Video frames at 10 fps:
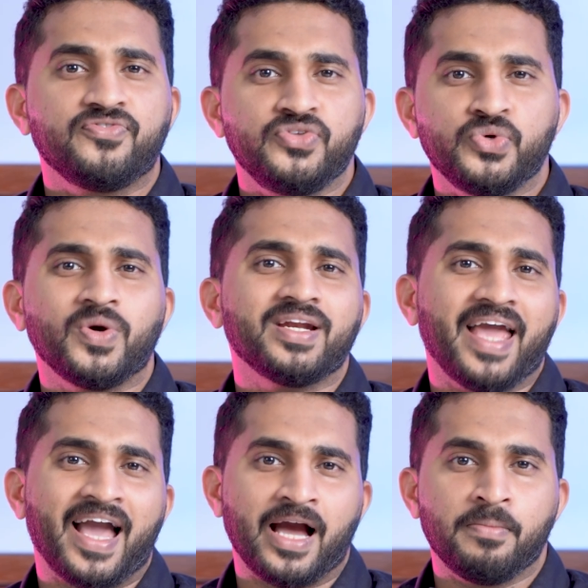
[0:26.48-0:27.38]
if
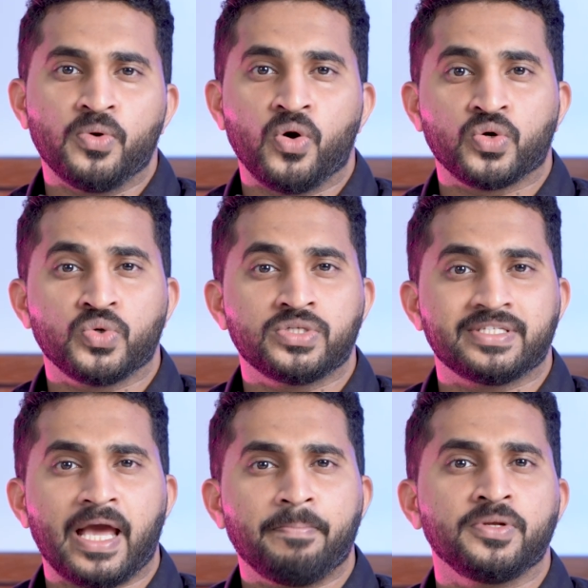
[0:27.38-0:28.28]
your AI blog could
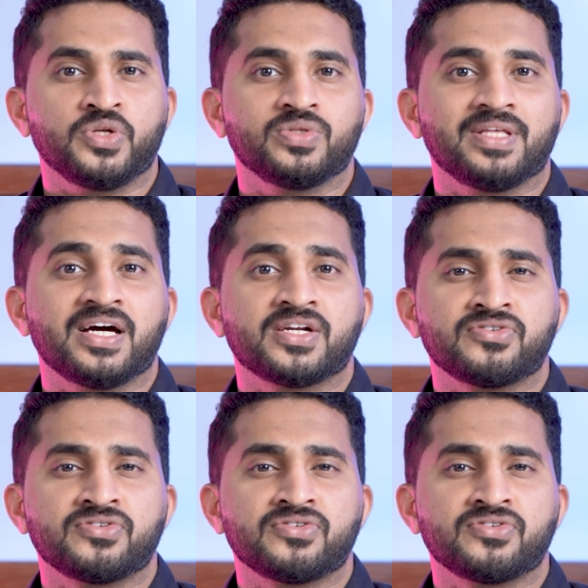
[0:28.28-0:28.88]
tap into the